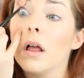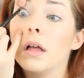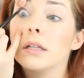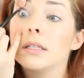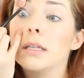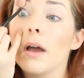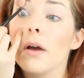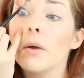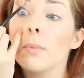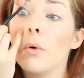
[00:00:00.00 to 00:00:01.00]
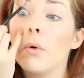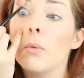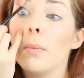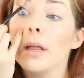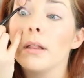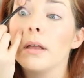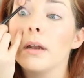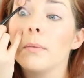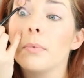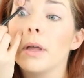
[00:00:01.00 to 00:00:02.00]
And see how I pull my lid
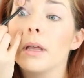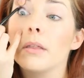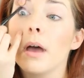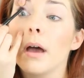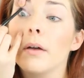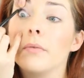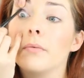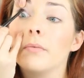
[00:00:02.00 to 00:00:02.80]
up like that?